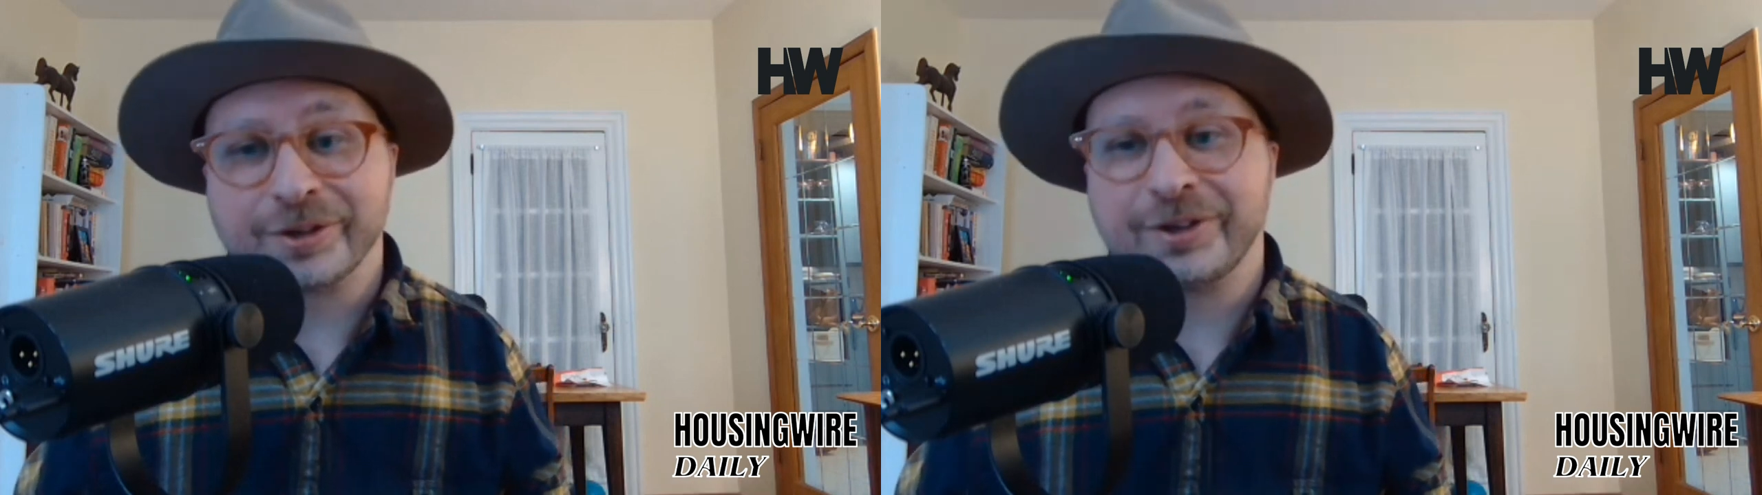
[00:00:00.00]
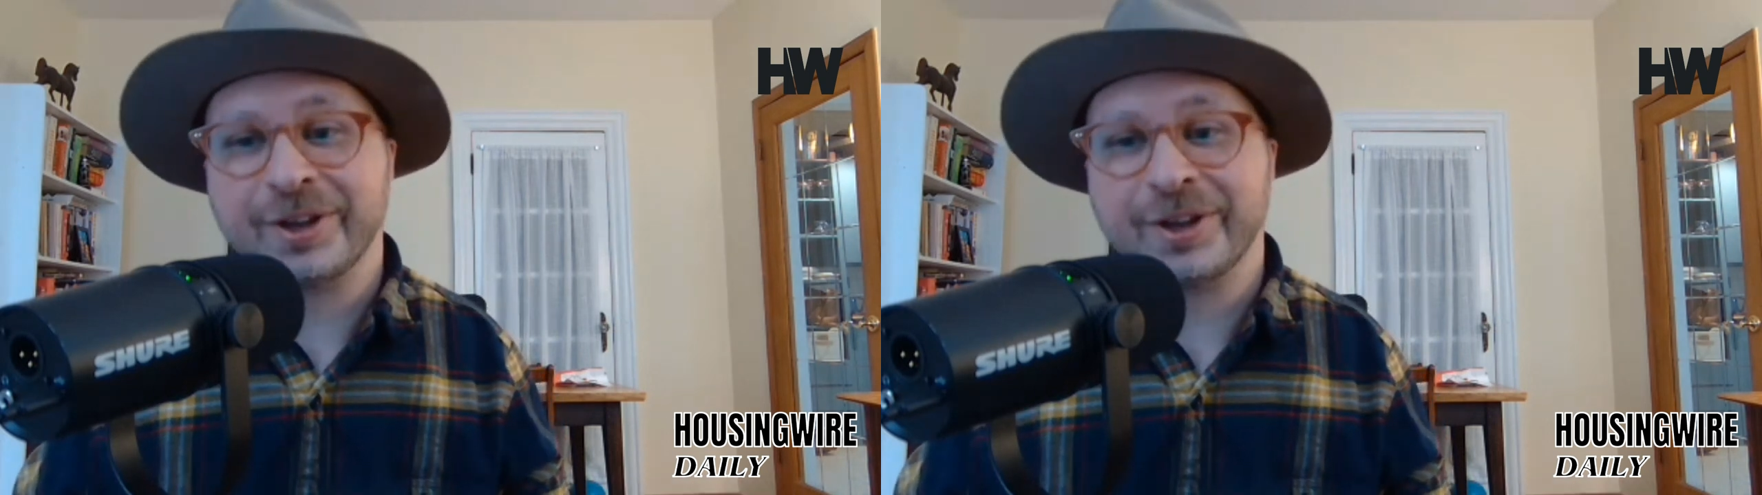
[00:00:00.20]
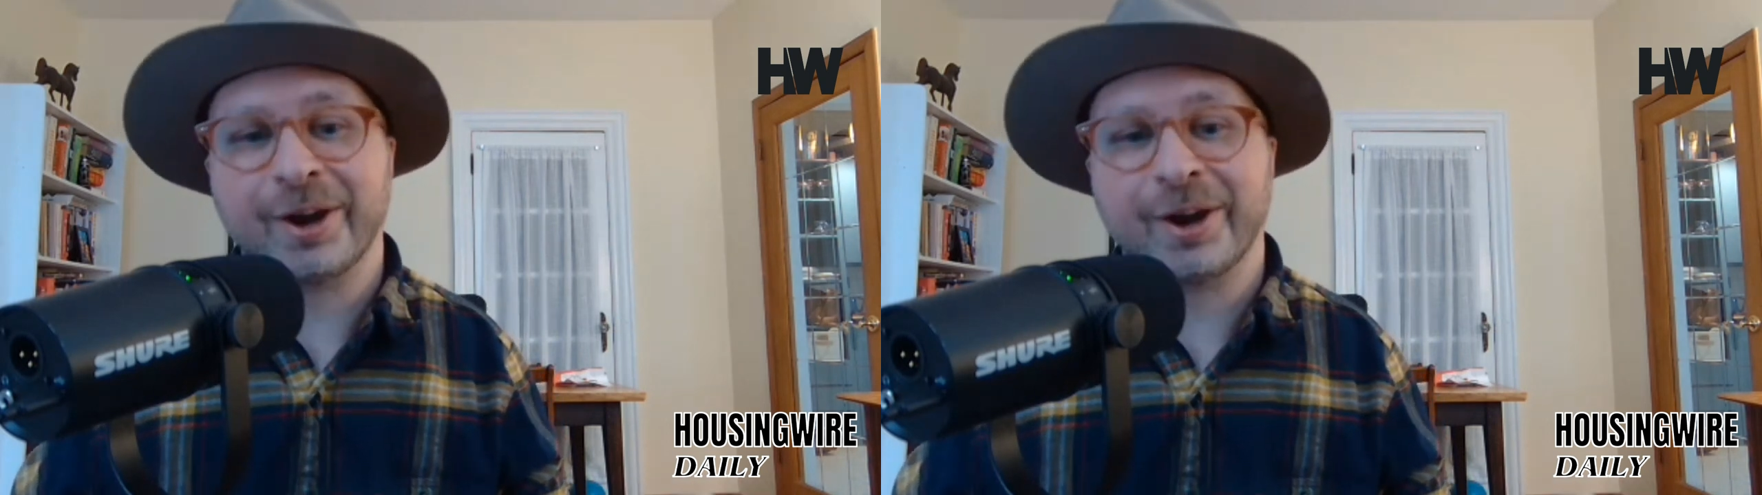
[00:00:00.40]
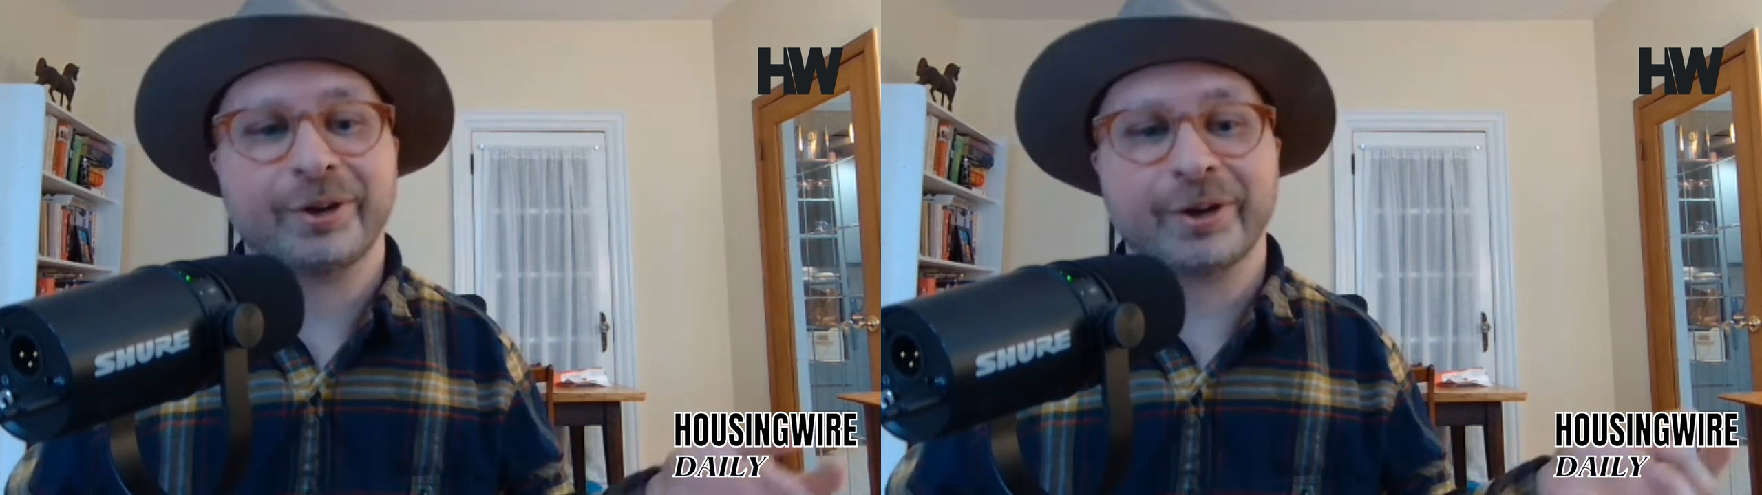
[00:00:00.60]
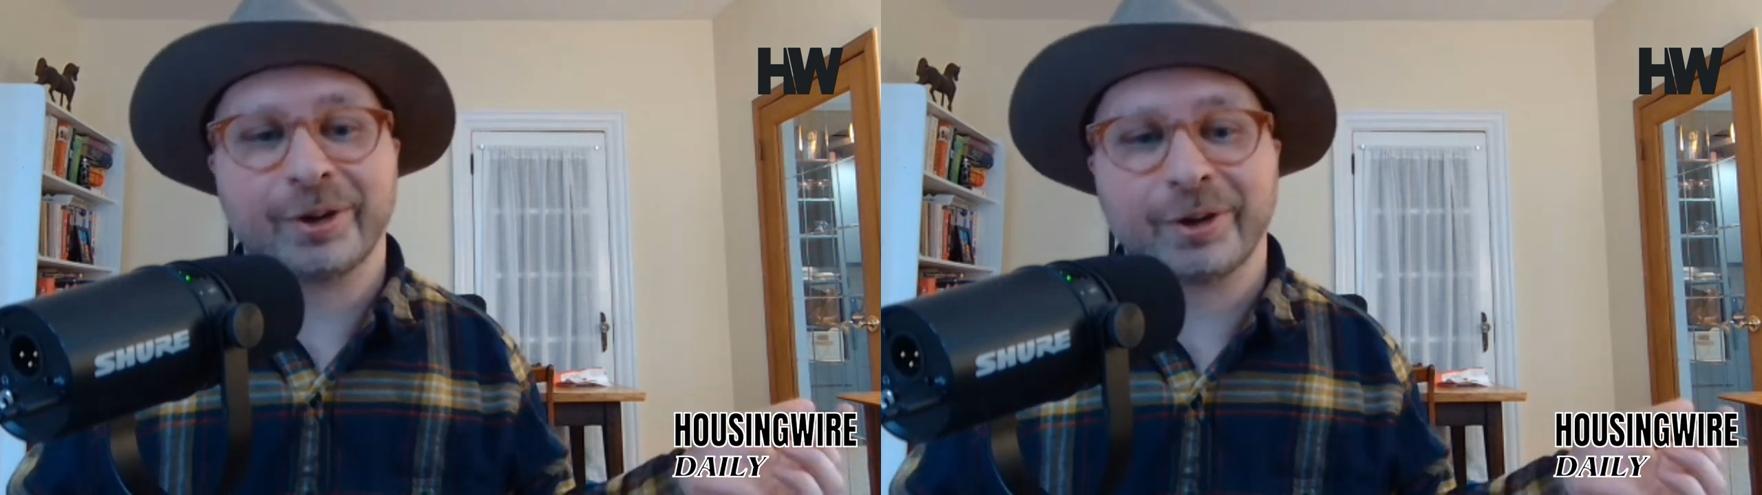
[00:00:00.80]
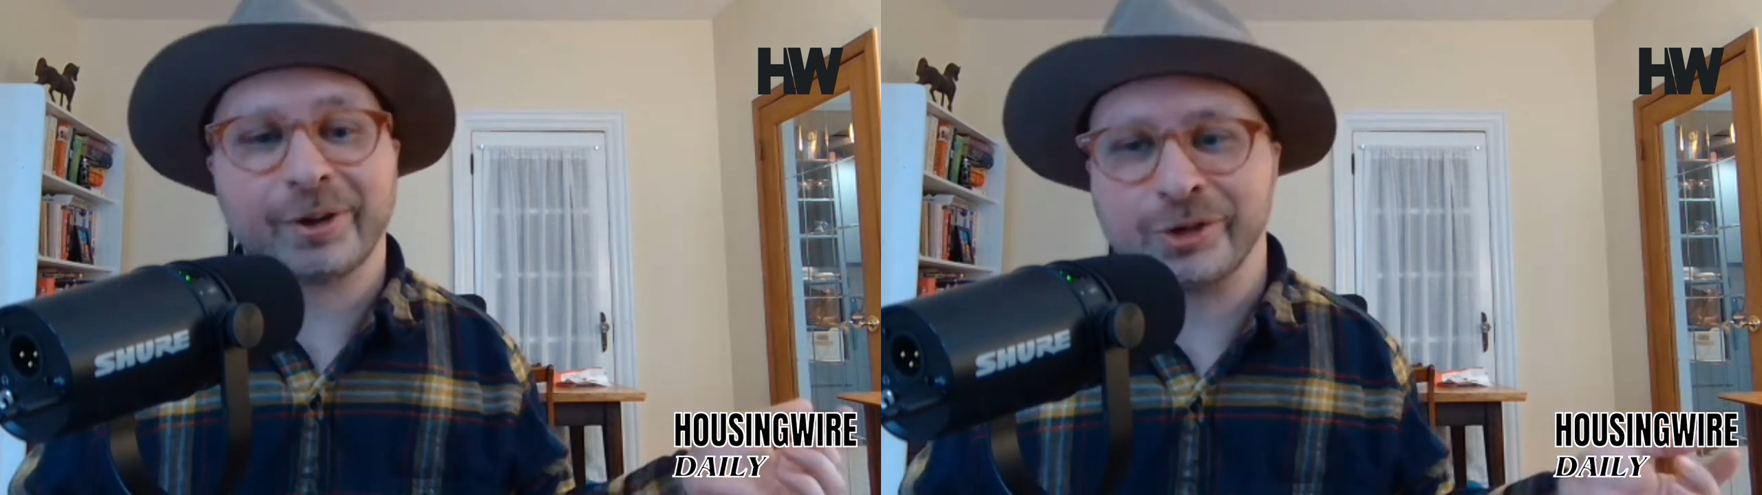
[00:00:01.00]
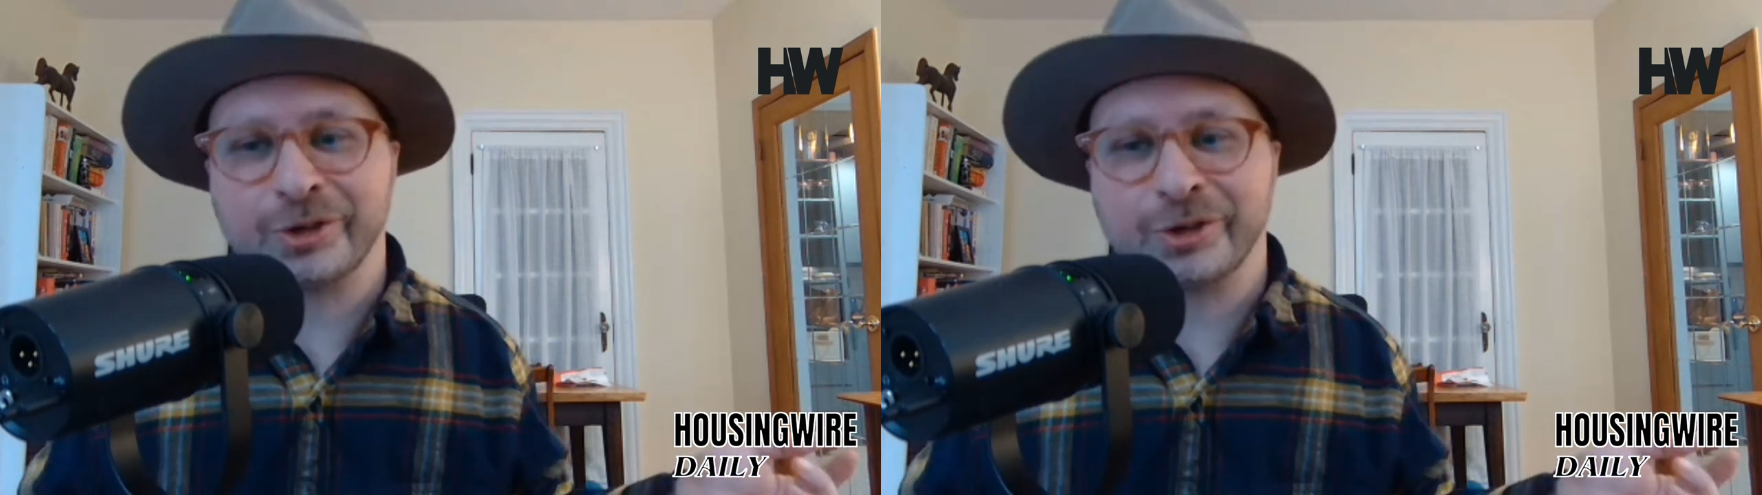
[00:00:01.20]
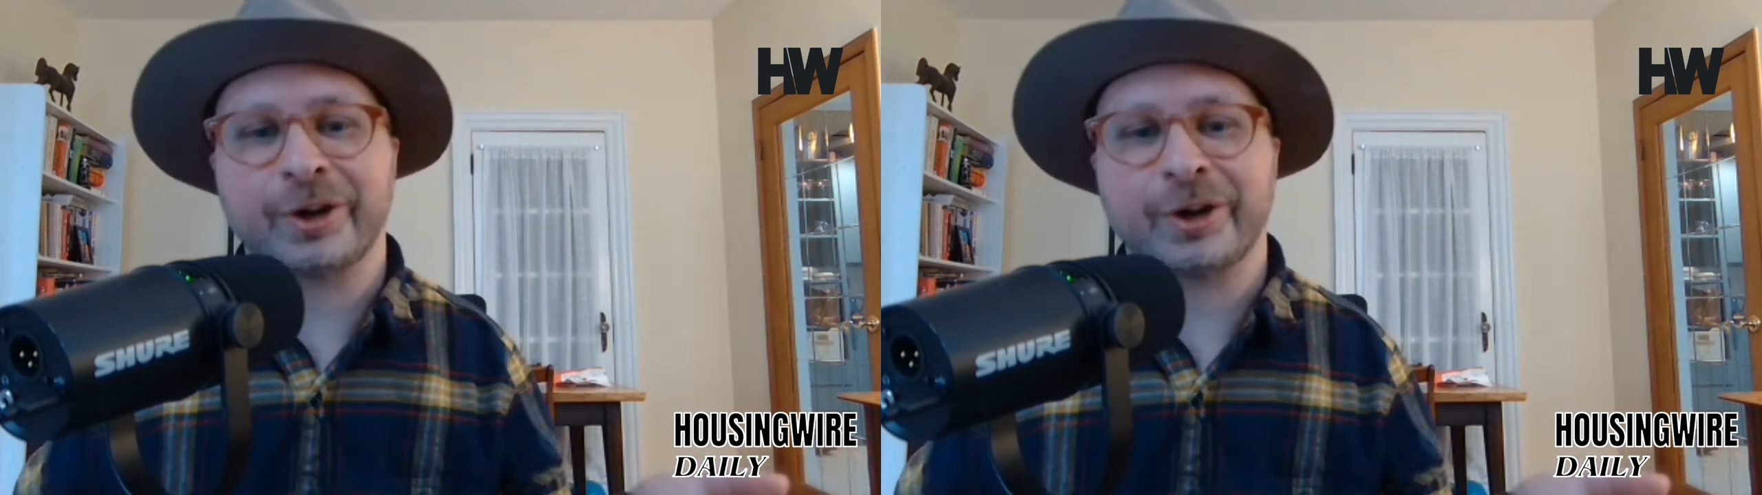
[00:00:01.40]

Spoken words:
you know, you're a closer,